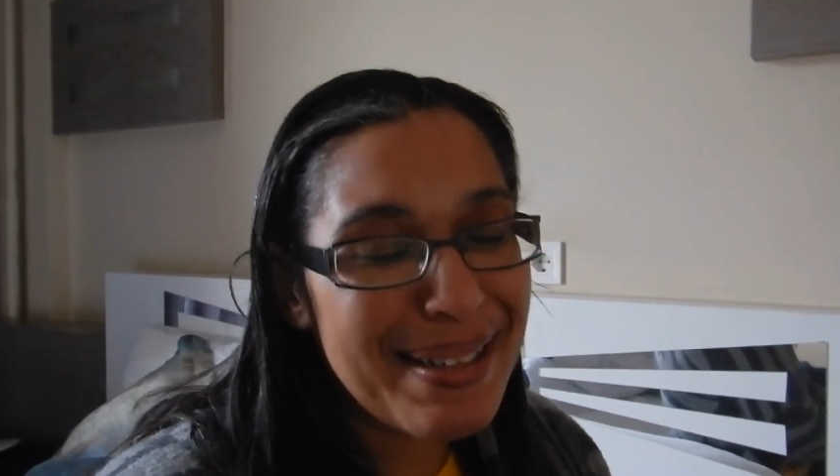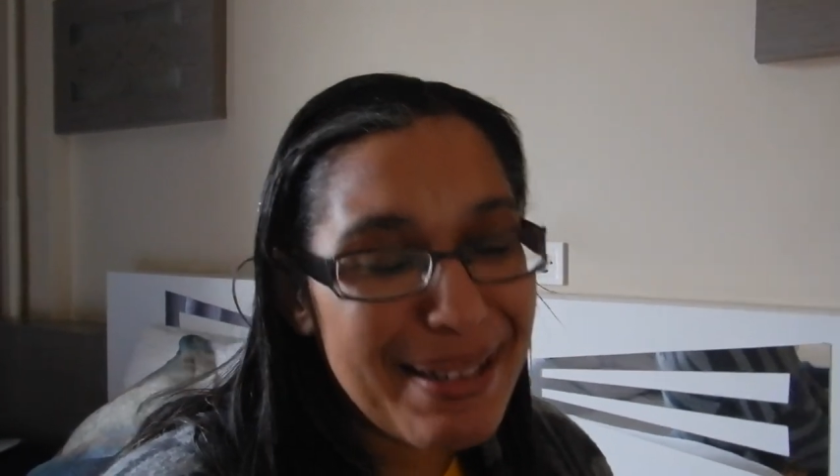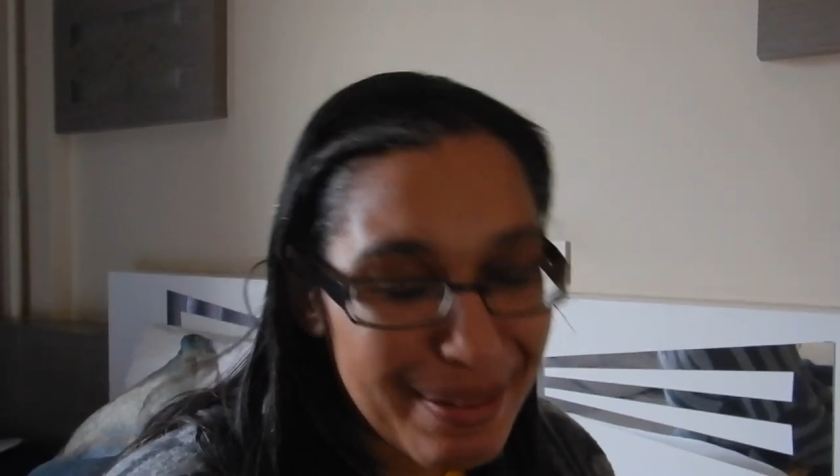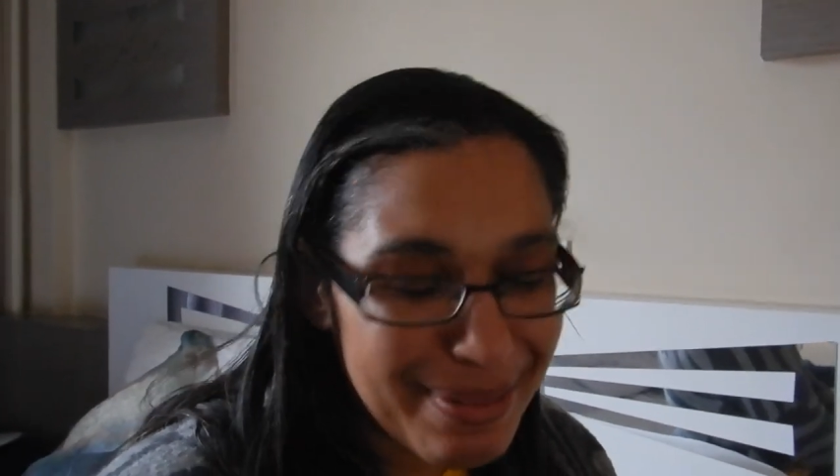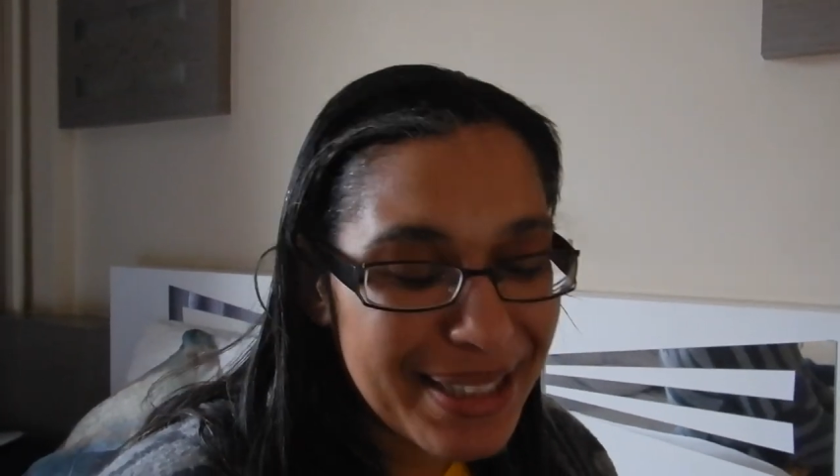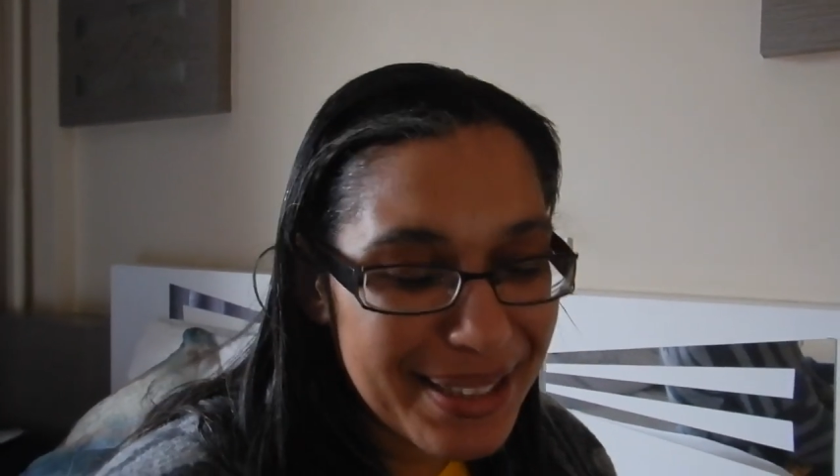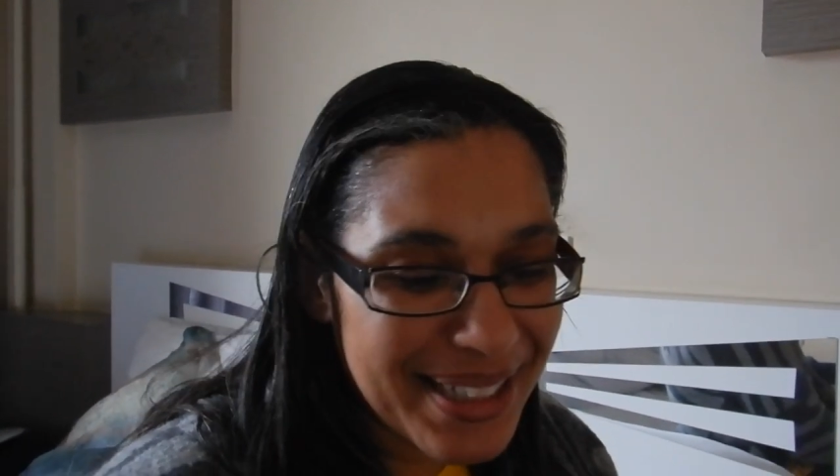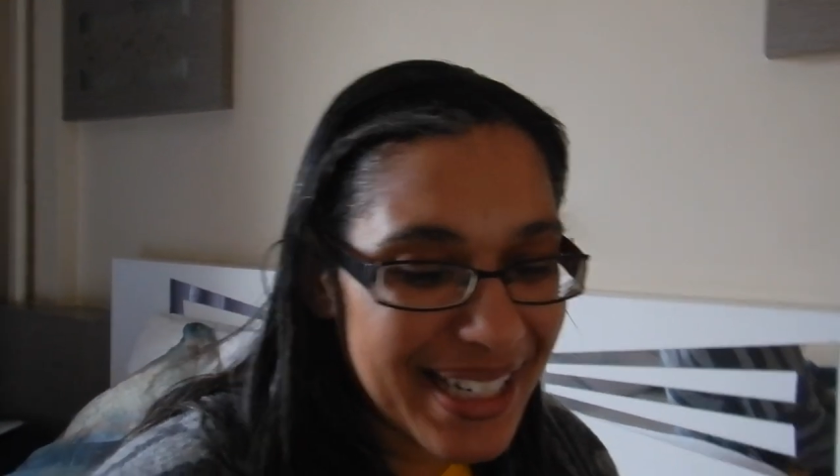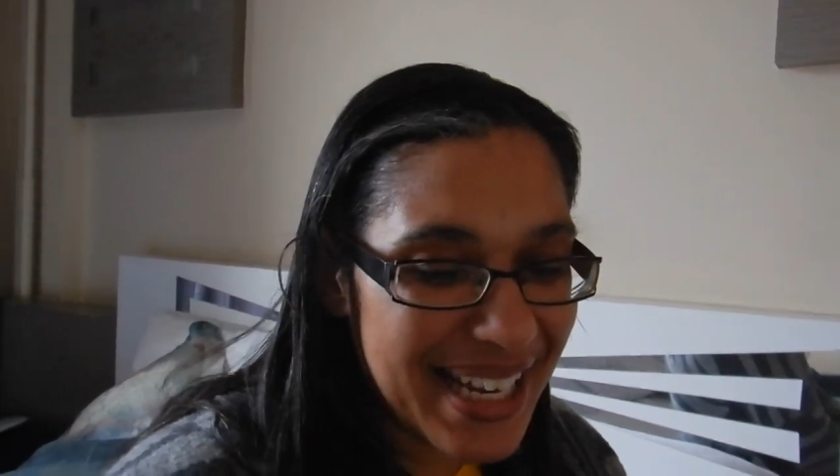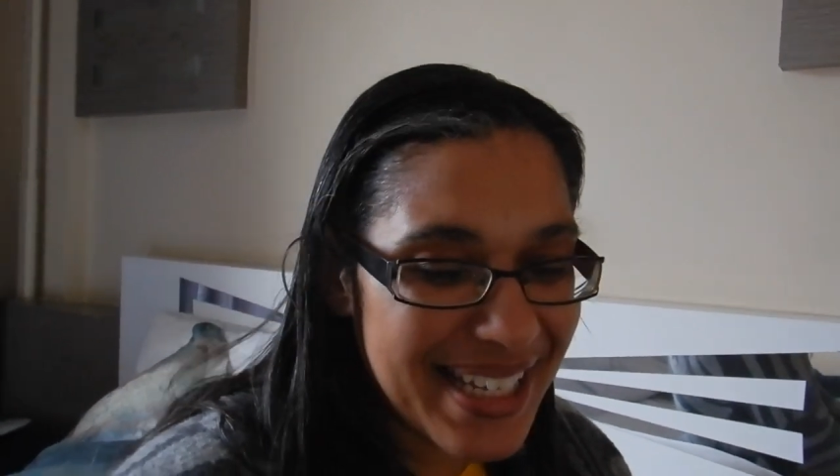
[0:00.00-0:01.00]
Oh my
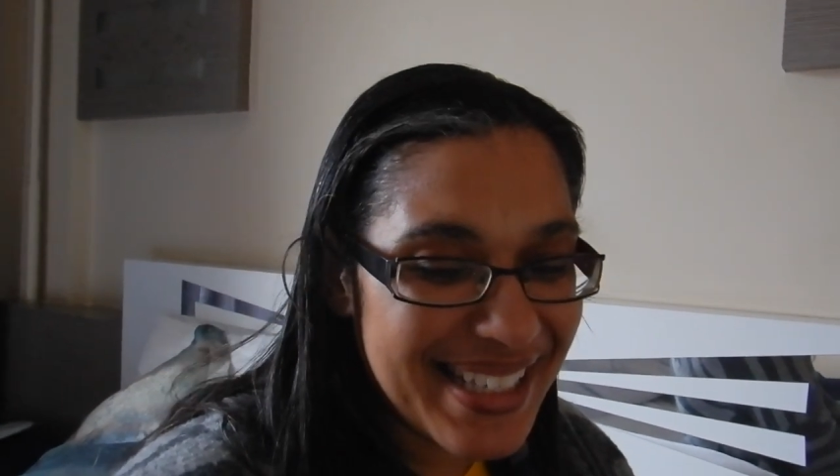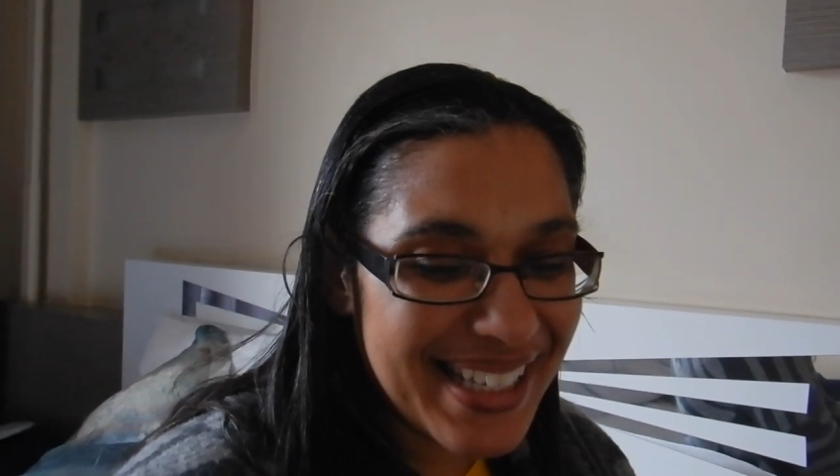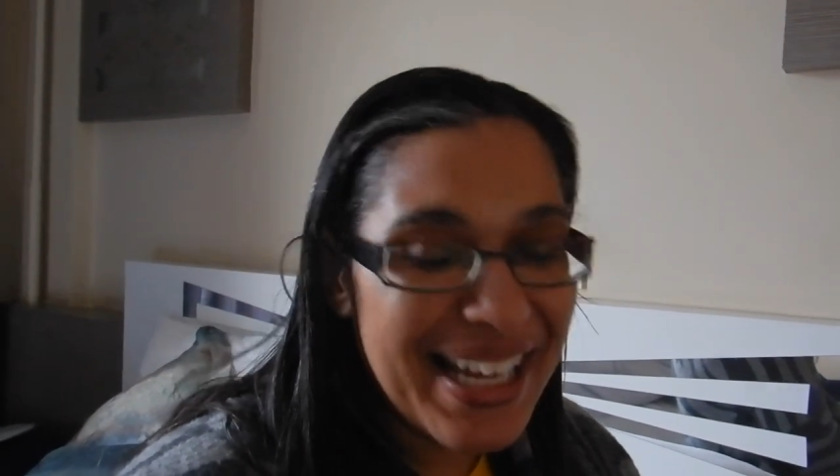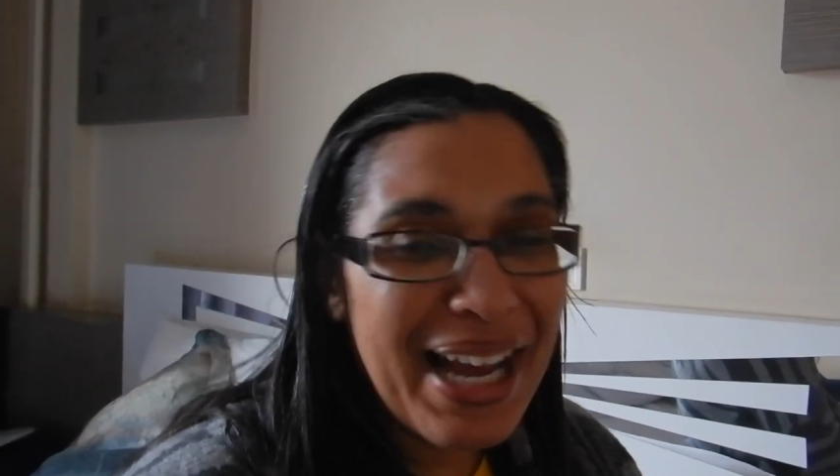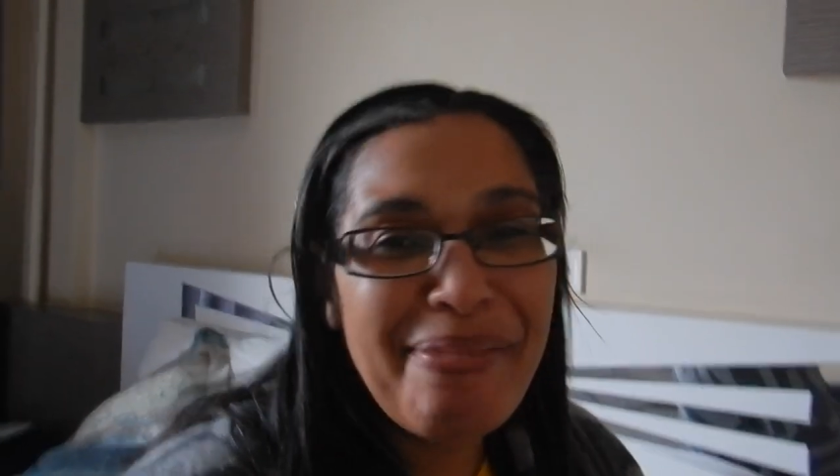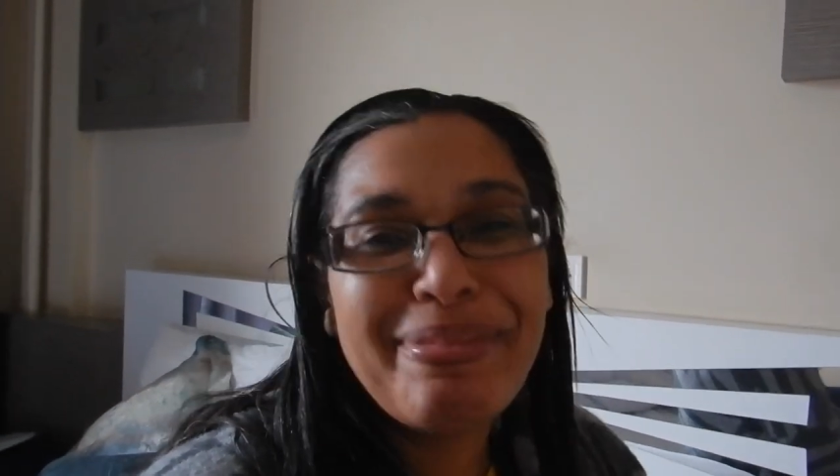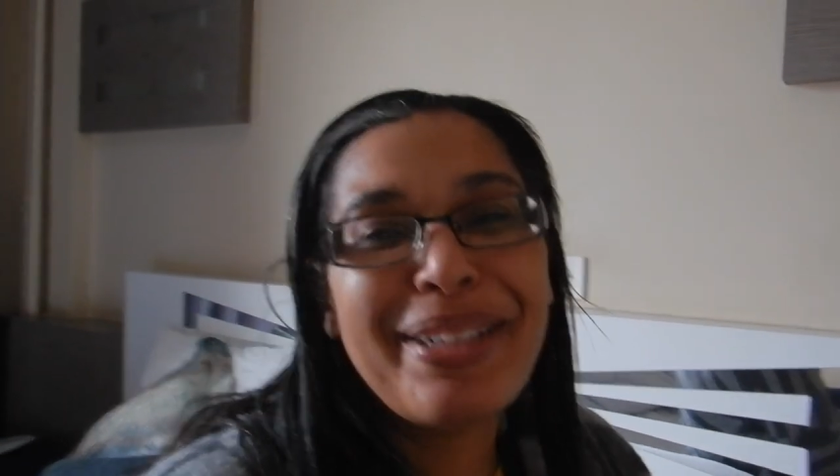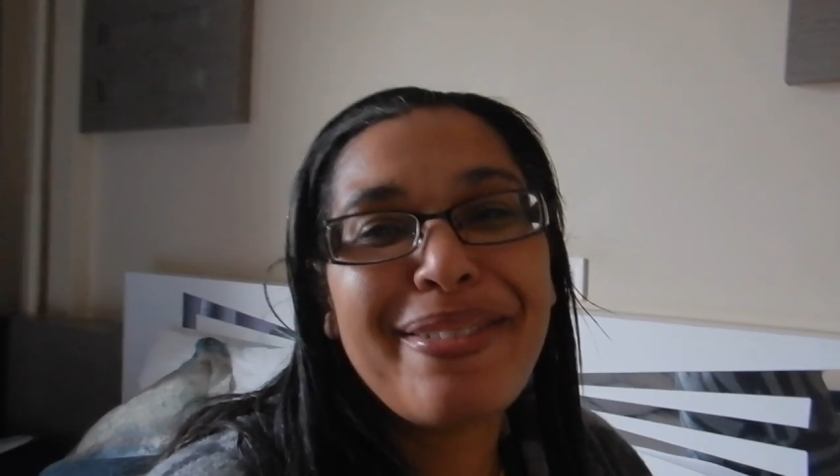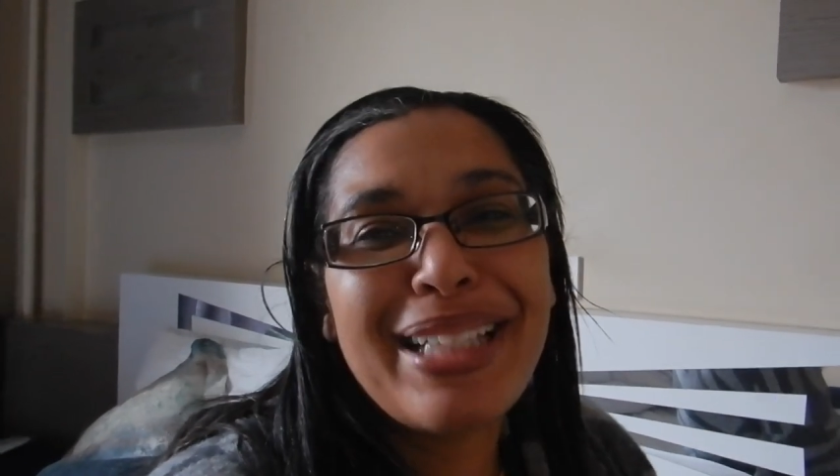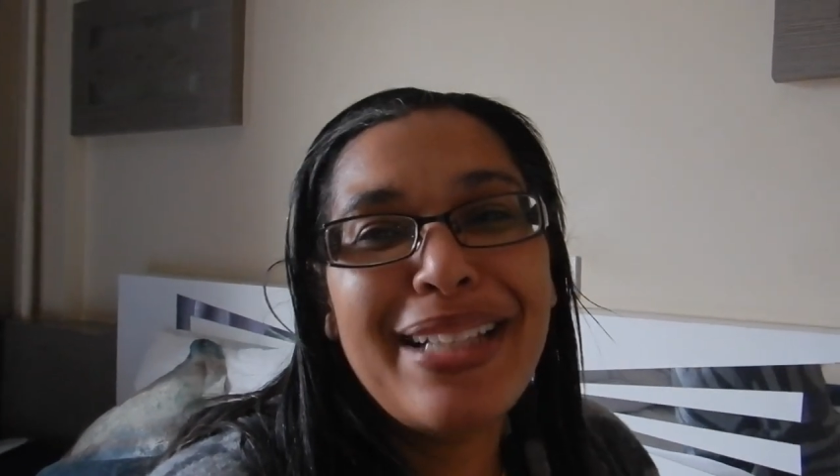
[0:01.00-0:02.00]
goodness. I'm
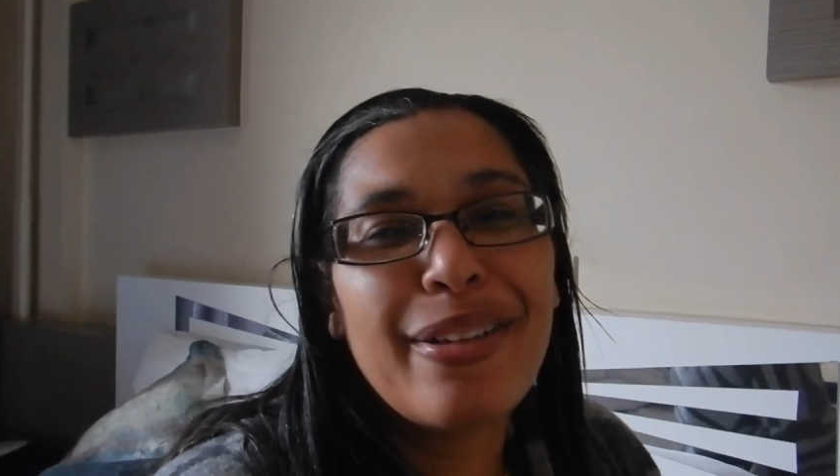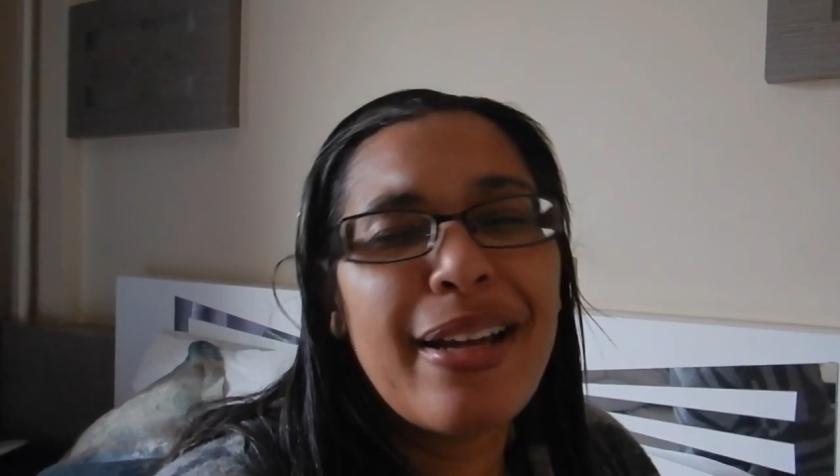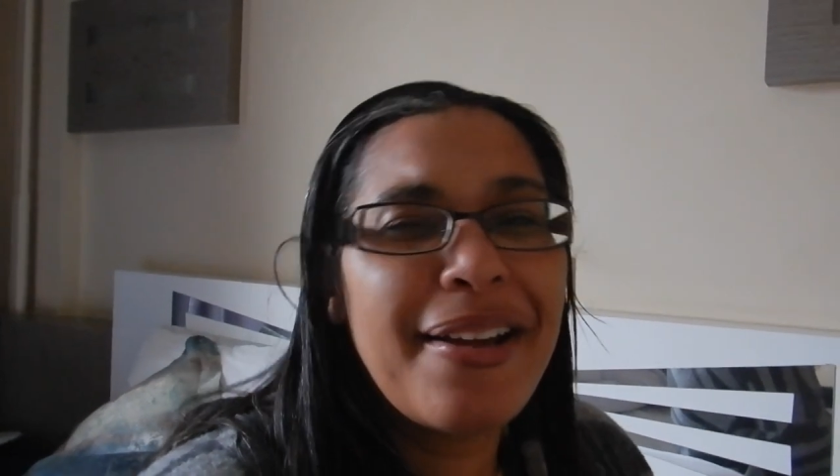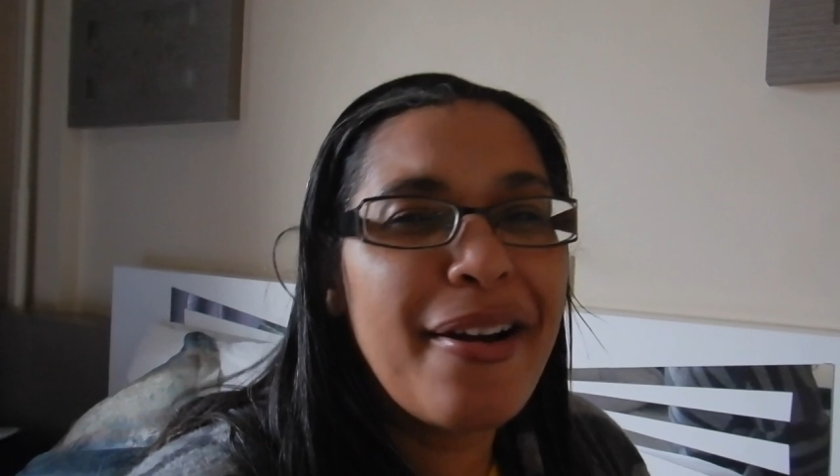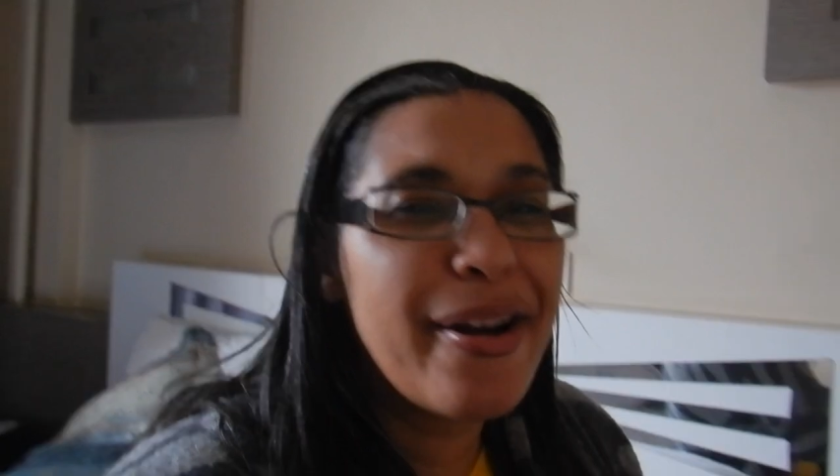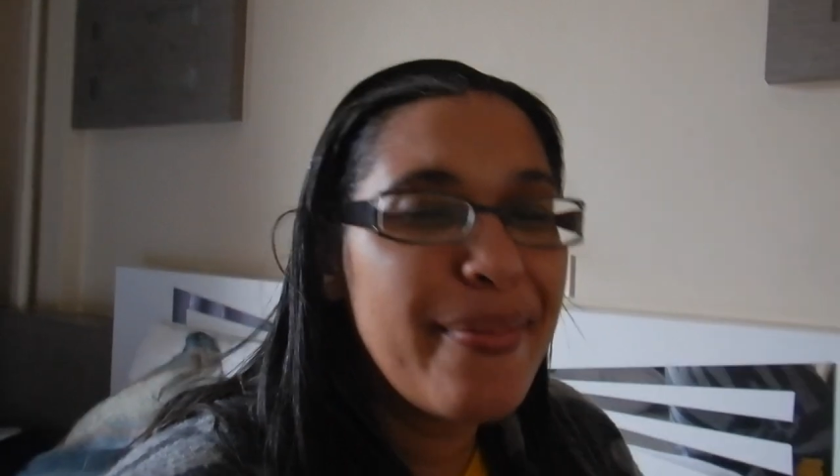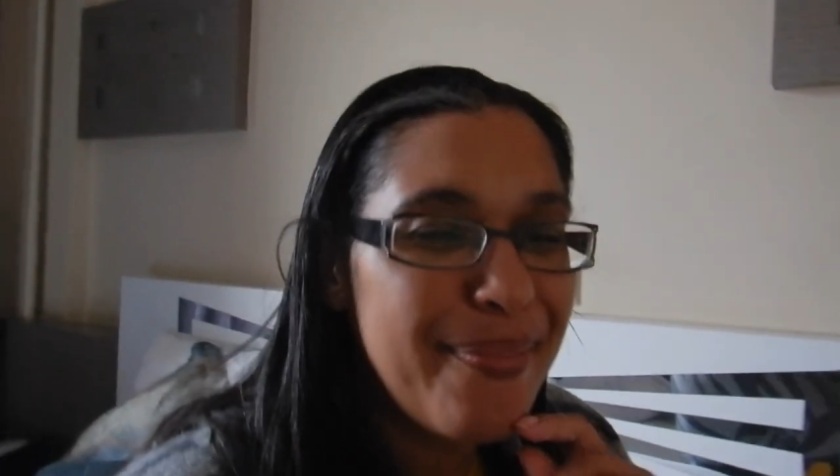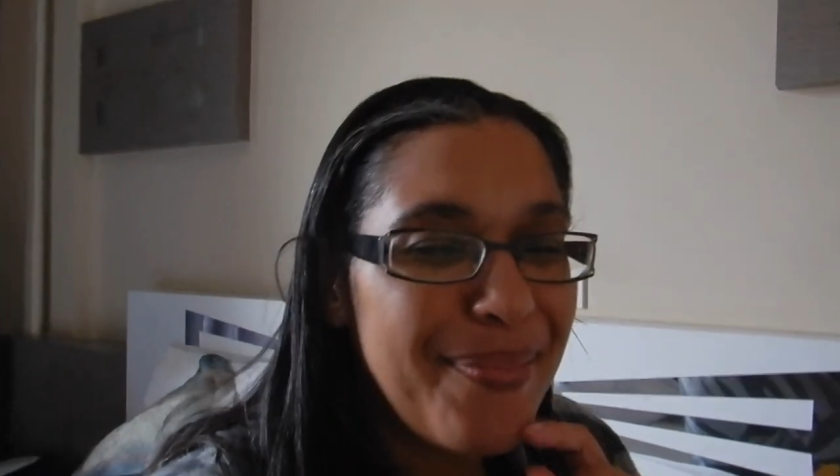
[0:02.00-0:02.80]
literally looking going,